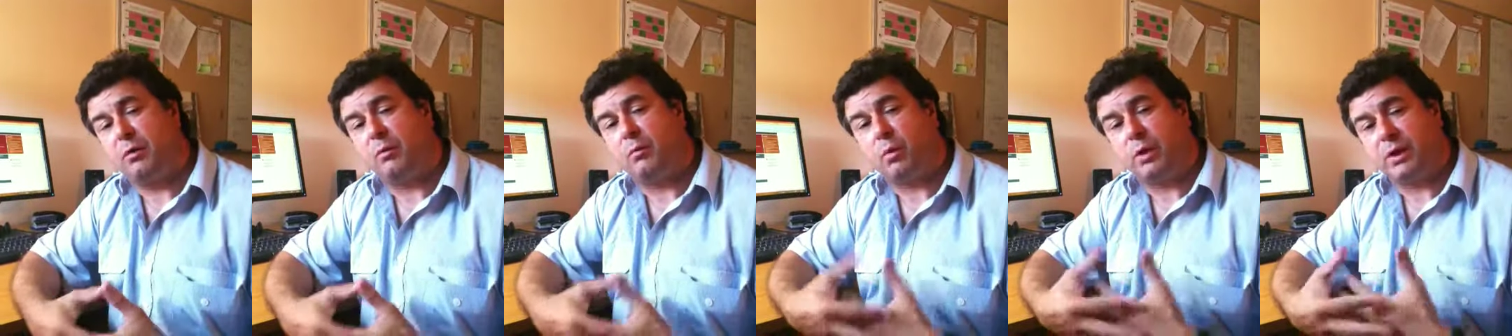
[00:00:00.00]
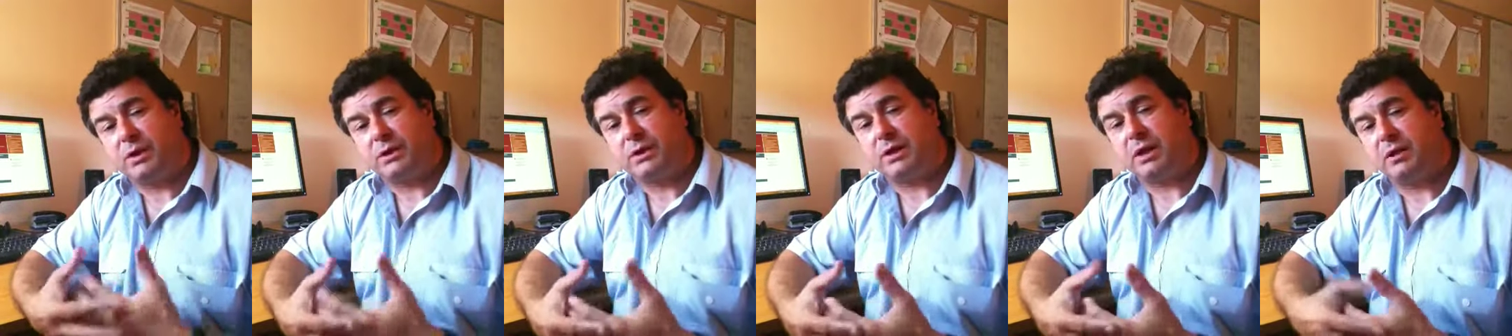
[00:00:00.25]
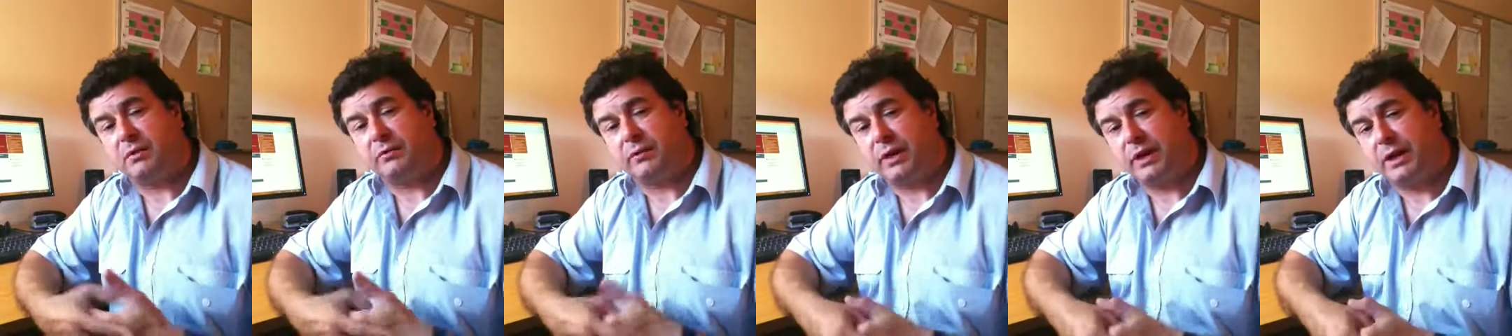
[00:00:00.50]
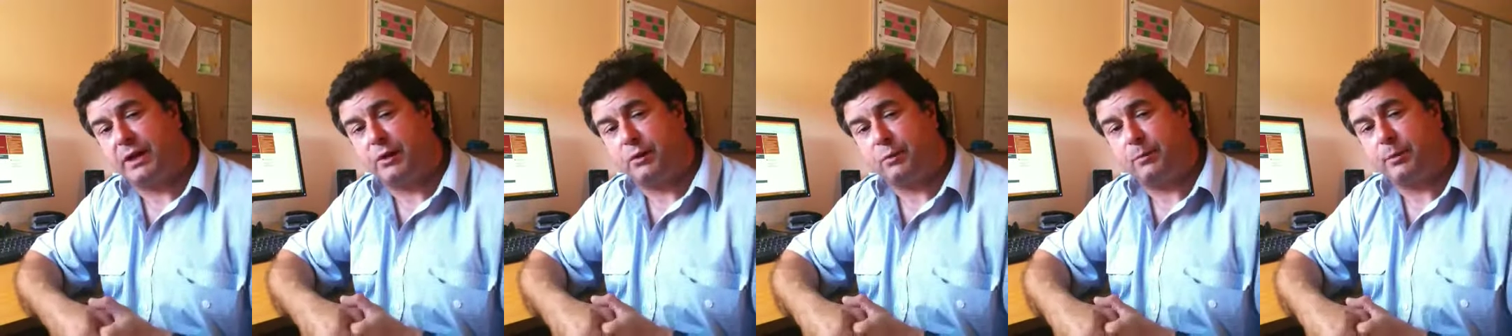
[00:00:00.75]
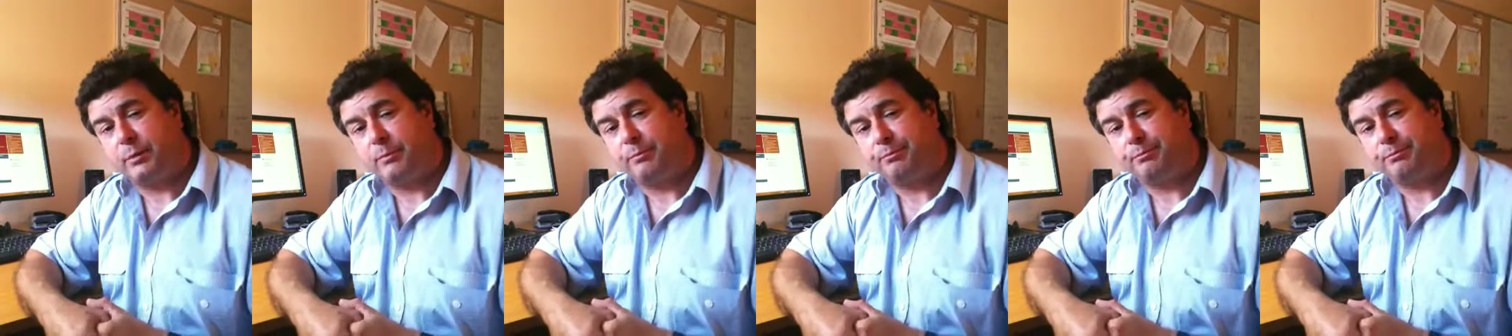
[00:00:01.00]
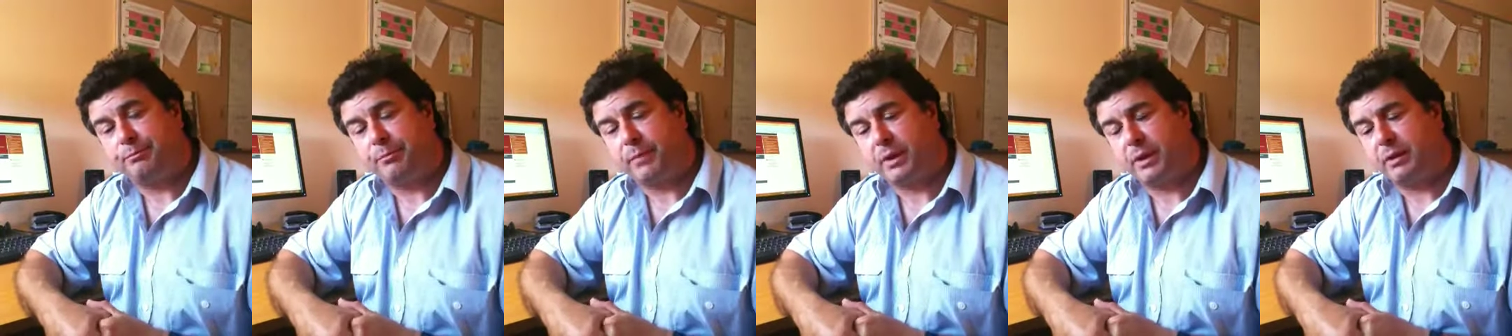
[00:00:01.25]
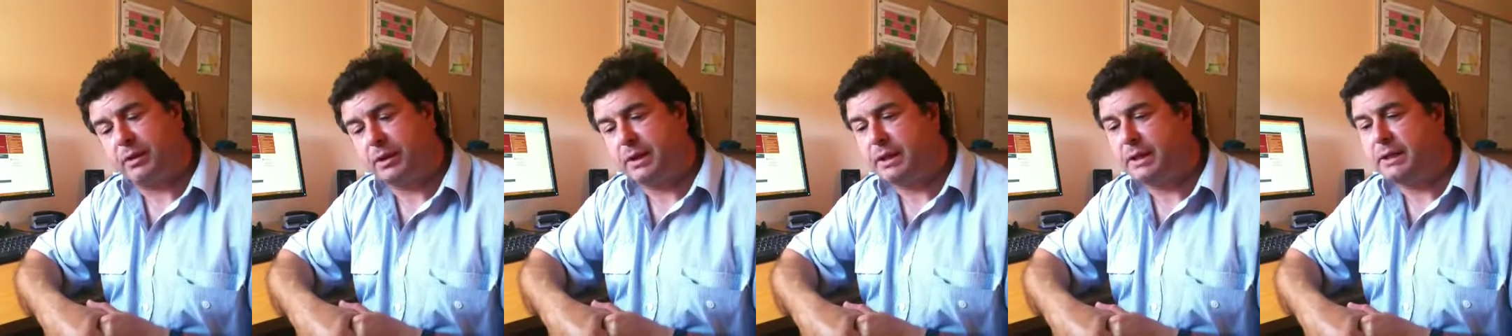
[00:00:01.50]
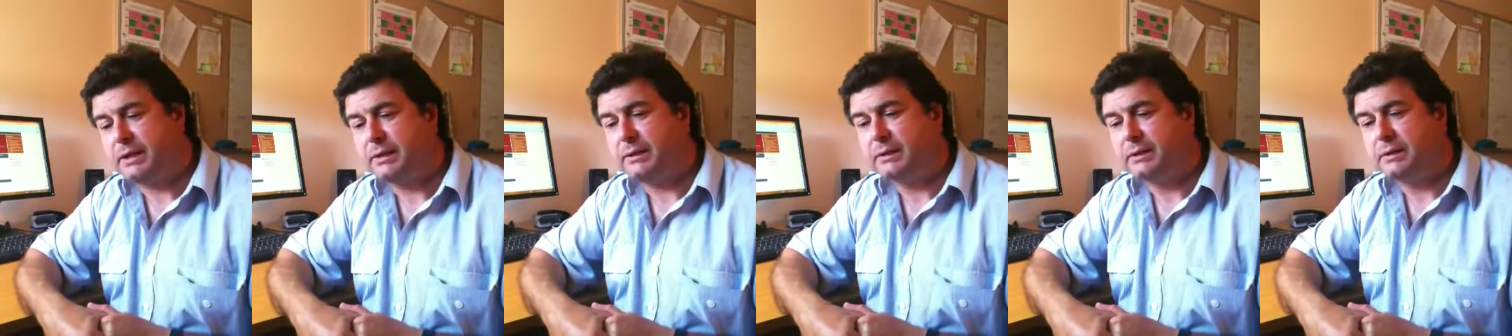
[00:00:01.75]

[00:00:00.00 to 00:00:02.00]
and where to go for help. Okay.